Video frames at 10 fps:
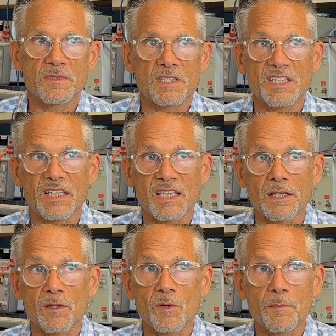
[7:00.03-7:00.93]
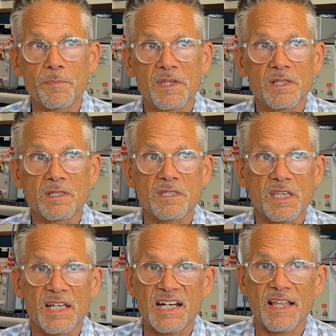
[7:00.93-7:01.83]
set that load impedance,
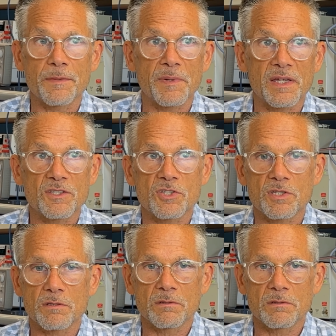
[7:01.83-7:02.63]
get it on the bench,